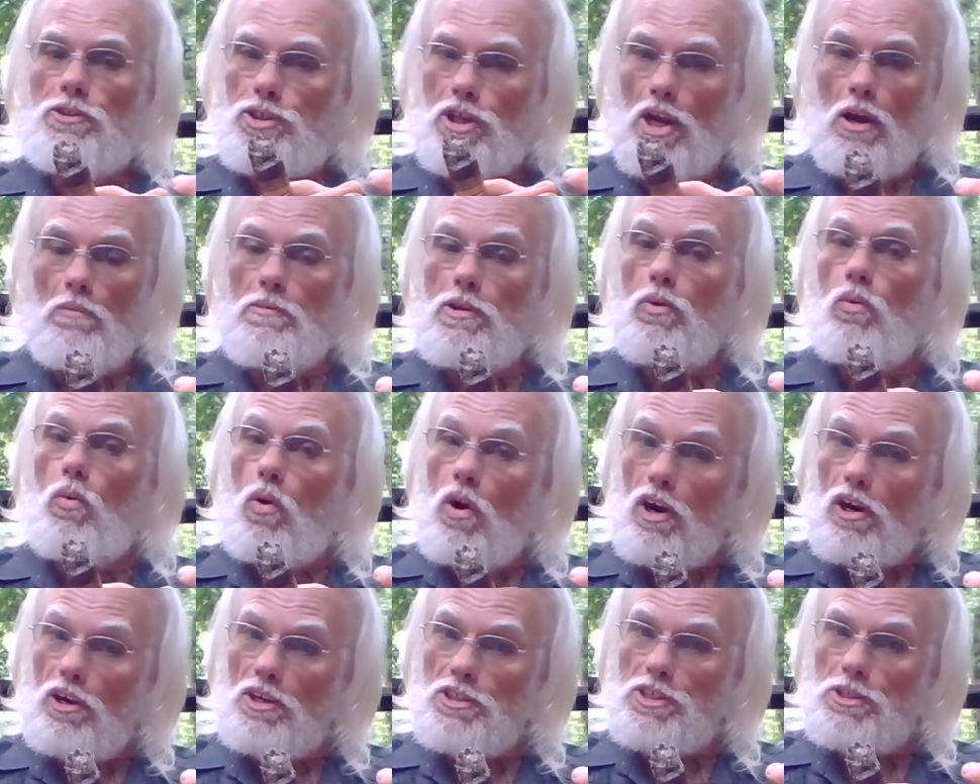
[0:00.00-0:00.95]
Tell me
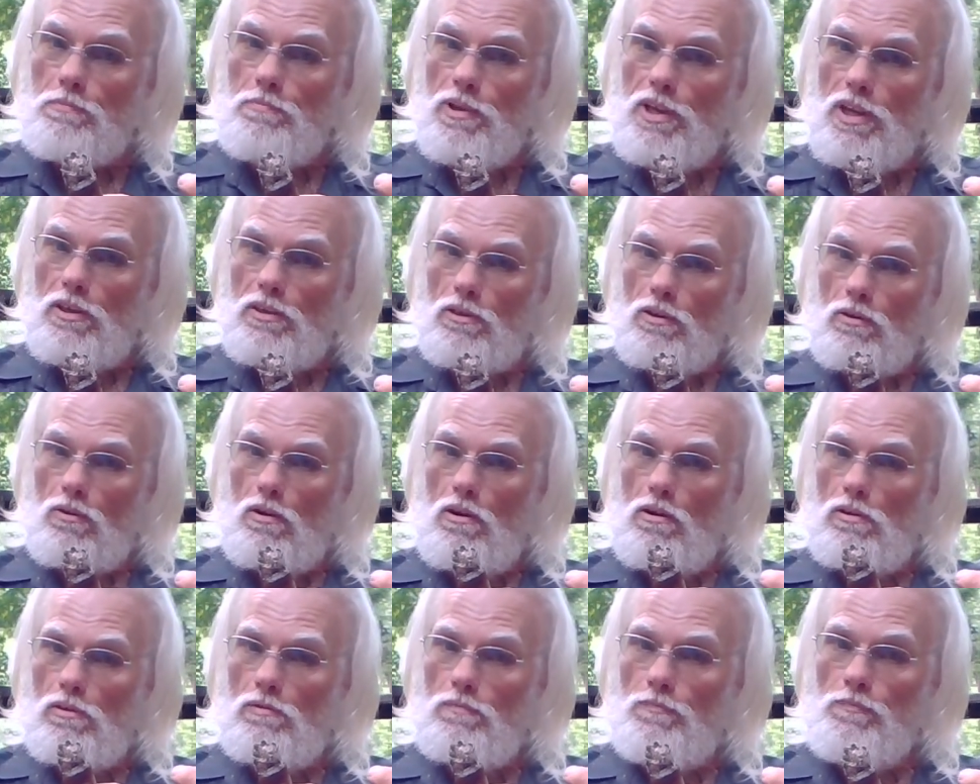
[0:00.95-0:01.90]
where it's being
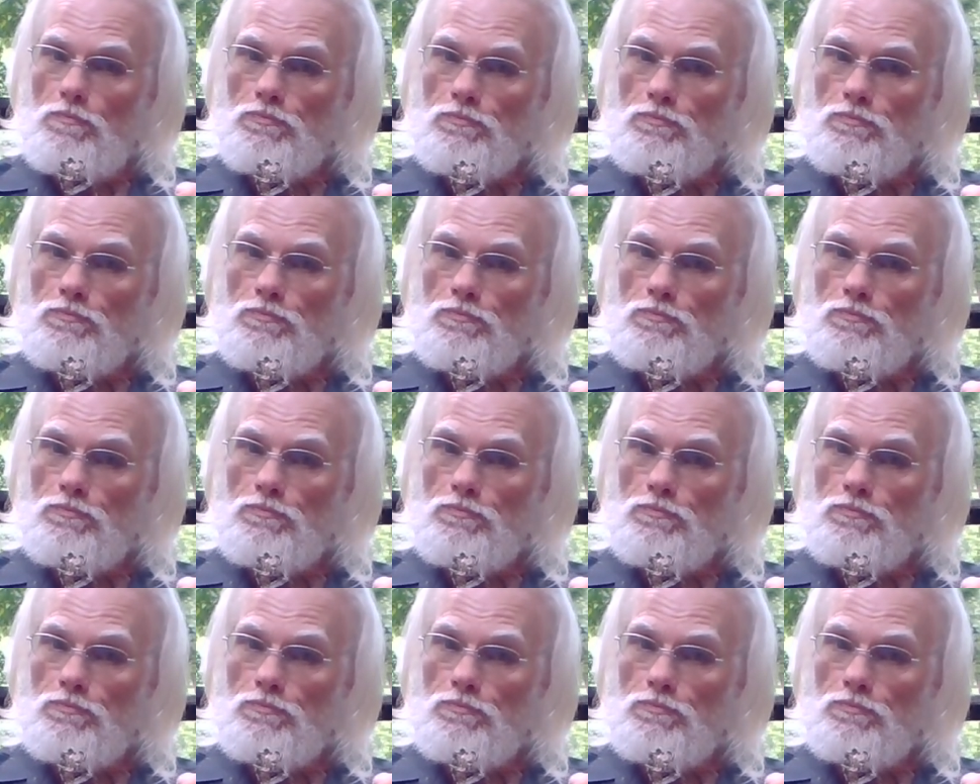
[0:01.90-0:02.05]
grown.